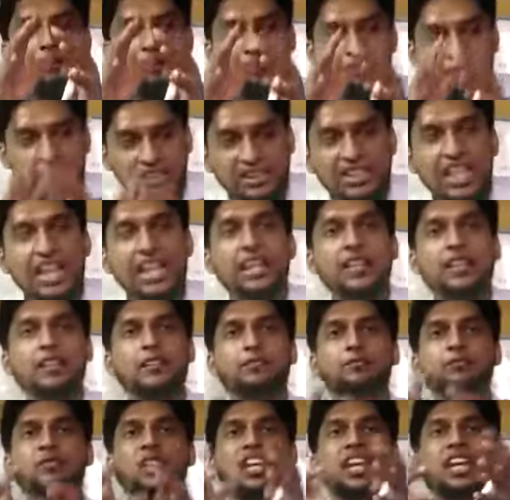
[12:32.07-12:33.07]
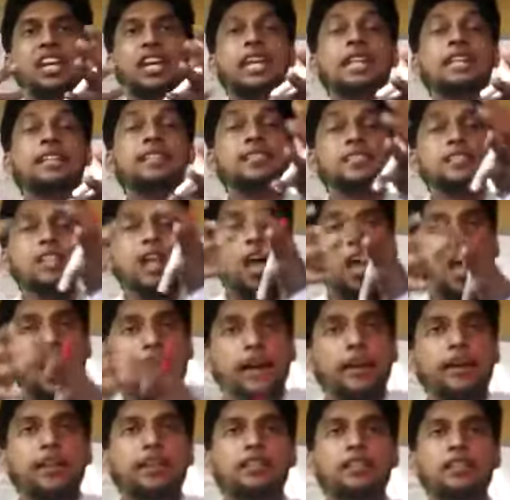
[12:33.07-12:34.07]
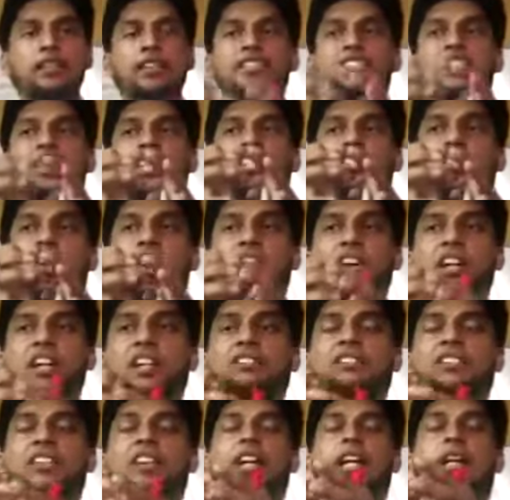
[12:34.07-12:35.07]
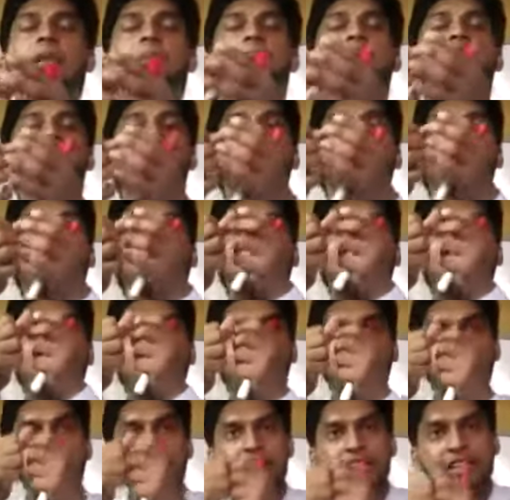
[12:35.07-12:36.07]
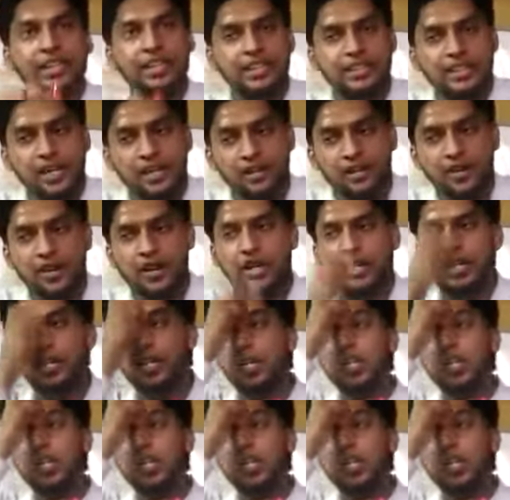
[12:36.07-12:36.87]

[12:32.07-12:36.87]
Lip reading: inside the geographical boundary of any country,